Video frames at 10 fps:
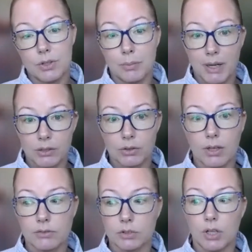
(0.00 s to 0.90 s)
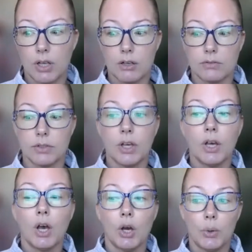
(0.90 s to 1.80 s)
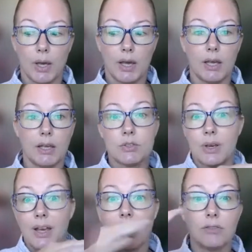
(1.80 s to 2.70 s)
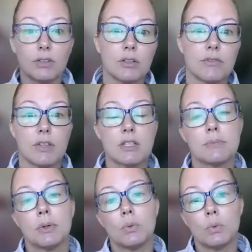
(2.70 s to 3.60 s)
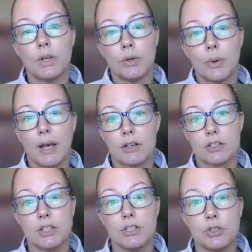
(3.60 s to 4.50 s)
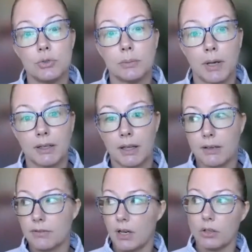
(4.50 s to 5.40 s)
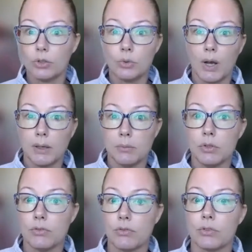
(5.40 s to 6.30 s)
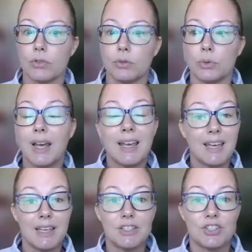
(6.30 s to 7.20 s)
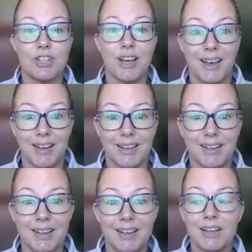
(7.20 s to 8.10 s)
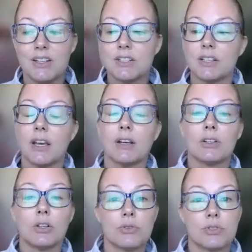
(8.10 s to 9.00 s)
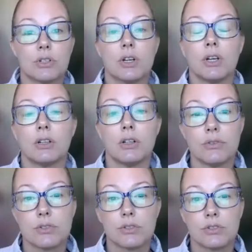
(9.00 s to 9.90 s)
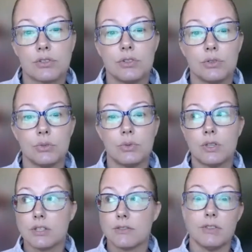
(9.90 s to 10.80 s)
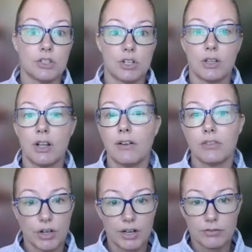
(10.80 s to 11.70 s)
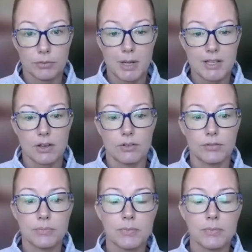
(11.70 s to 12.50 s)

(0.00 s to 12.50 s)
the micro level of, okay, so I have all of this, but what do I actually do in my life? How do I move through each day to get closer and closer to this vision that I've created for myself?